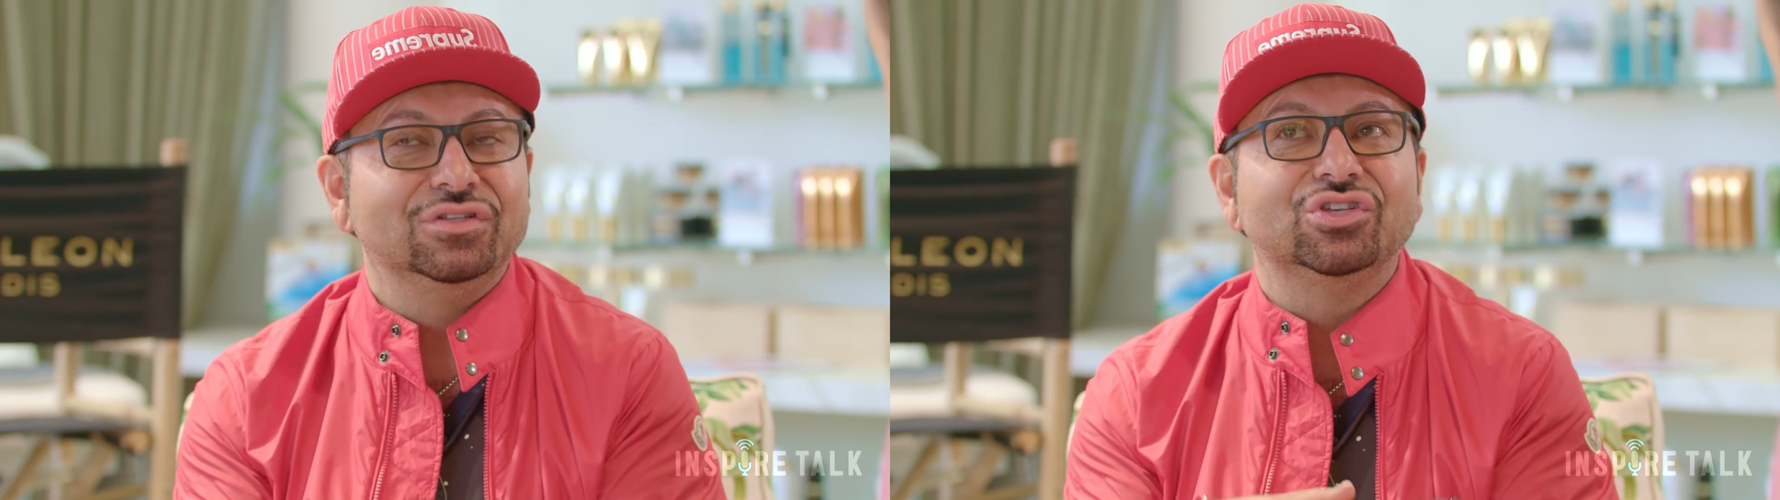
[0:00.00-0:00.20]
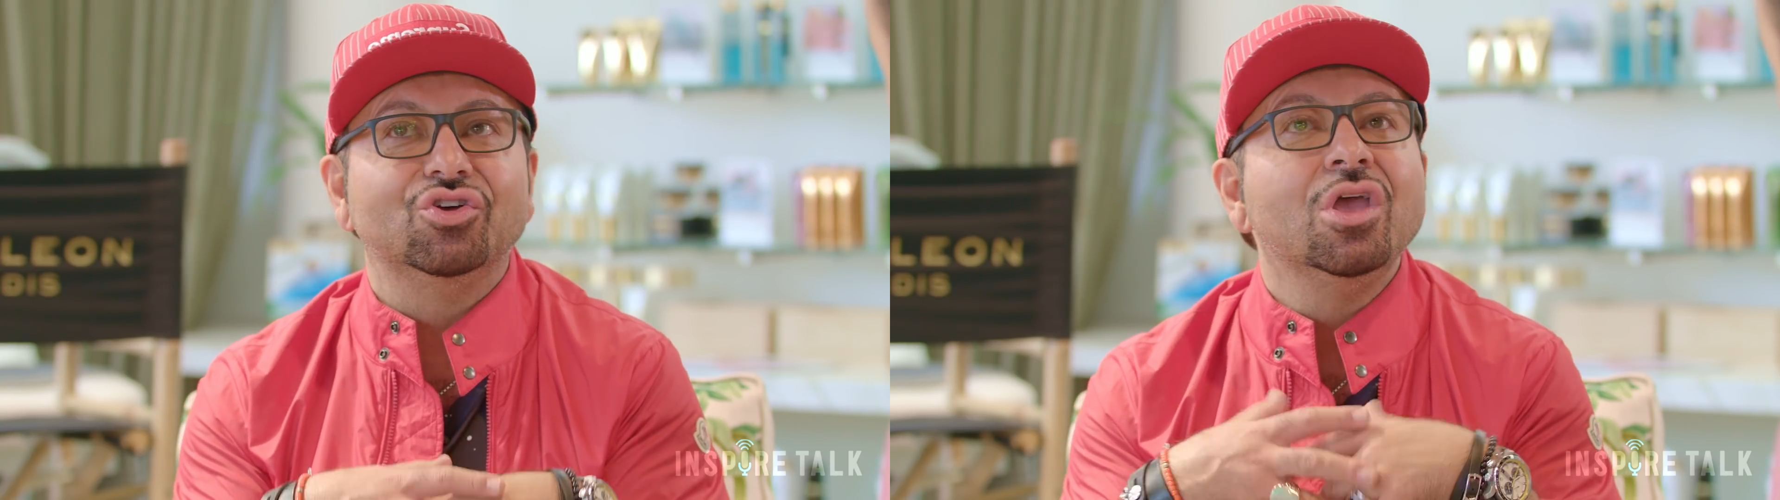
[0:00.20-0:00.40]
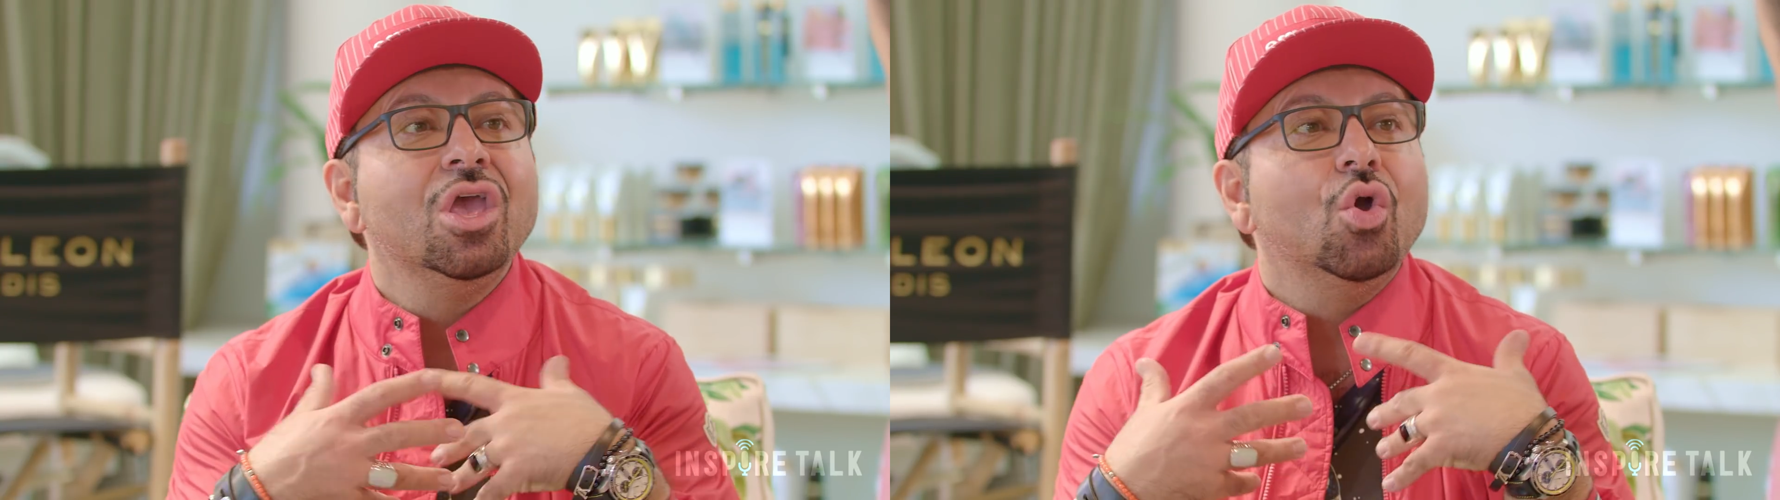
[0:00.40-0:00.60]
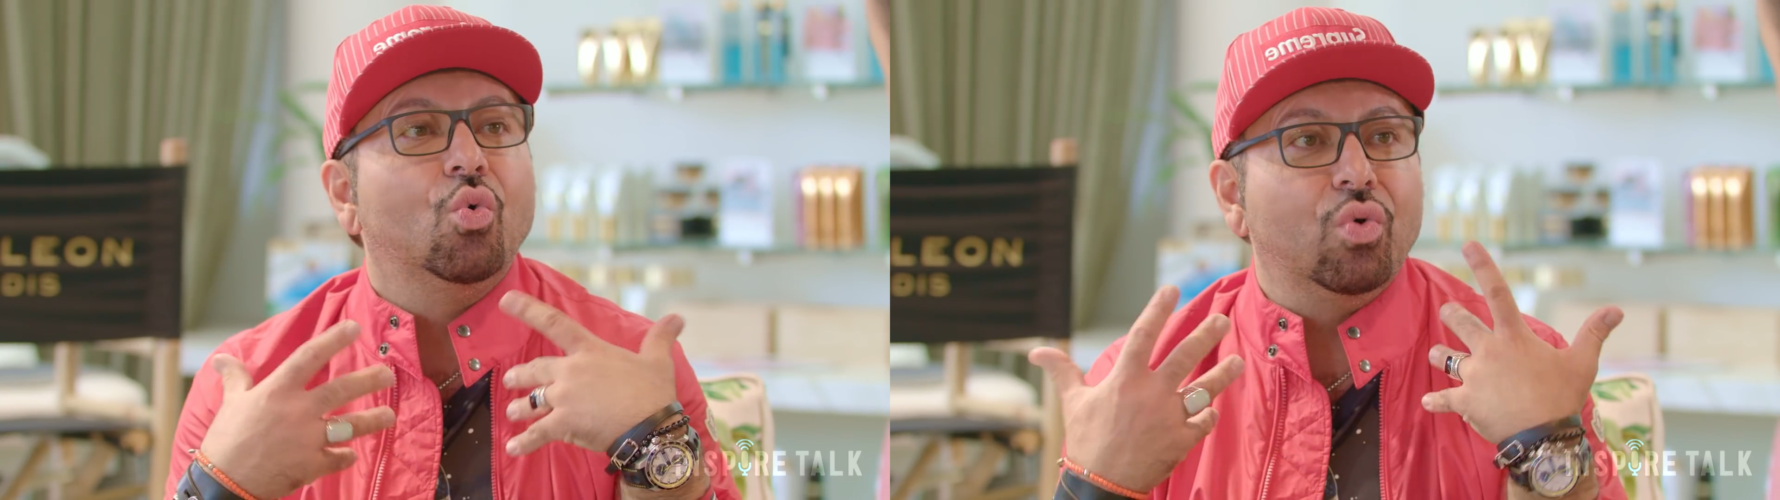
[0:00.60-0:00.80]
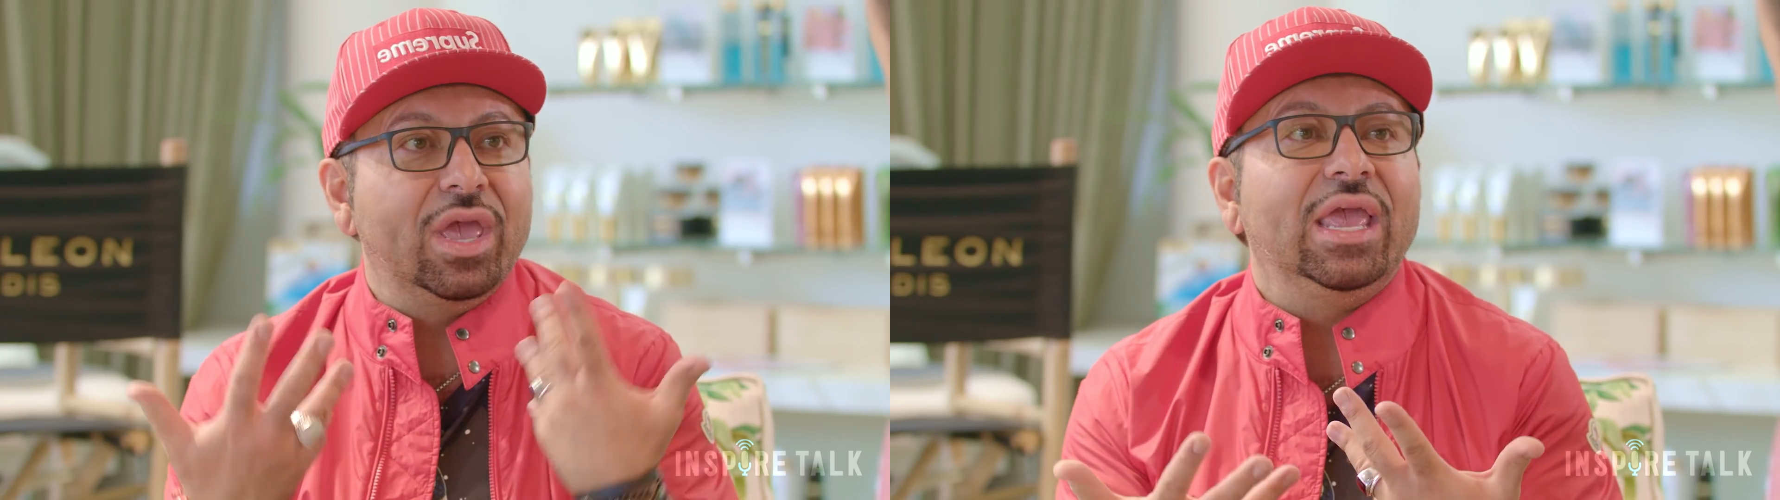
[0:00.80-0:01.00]
So
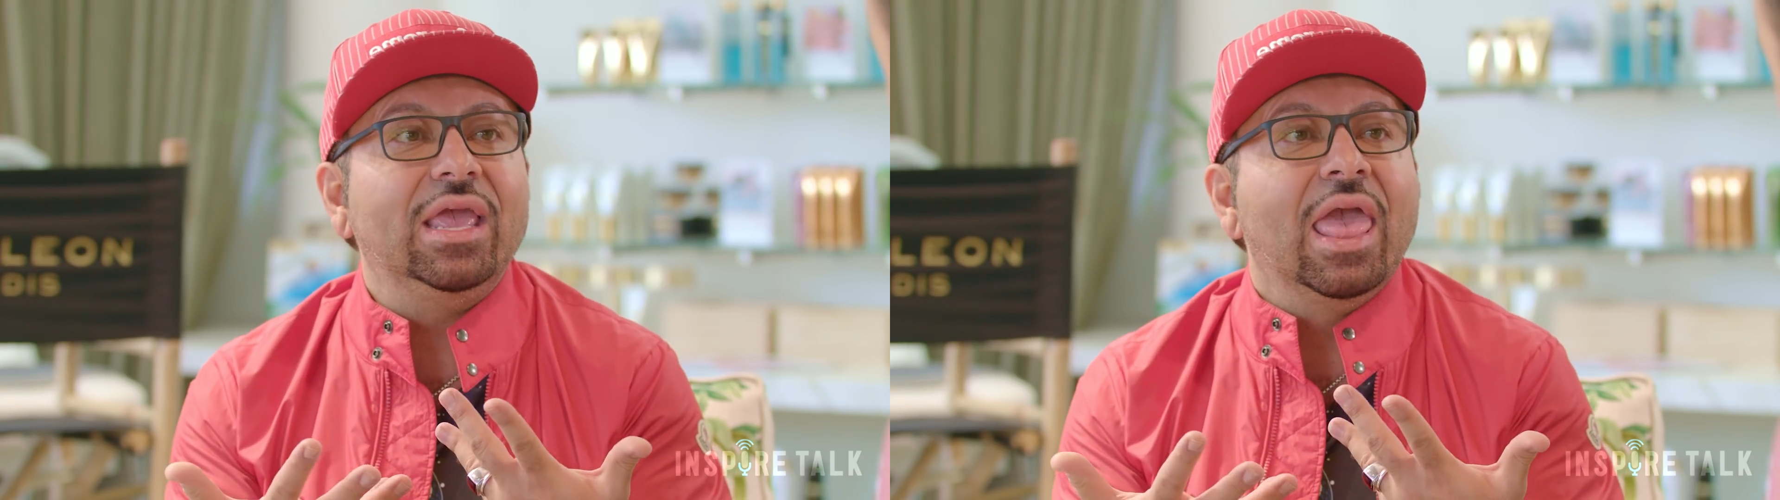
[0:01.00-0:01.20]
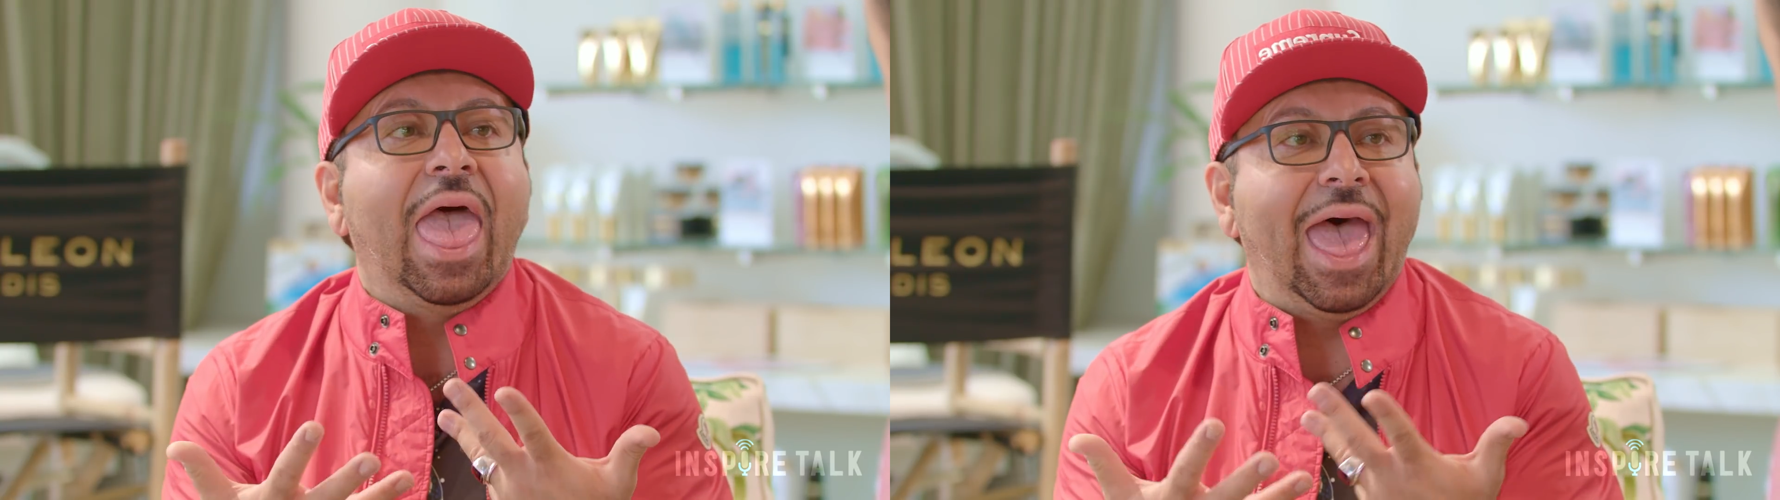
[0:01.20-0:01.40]
we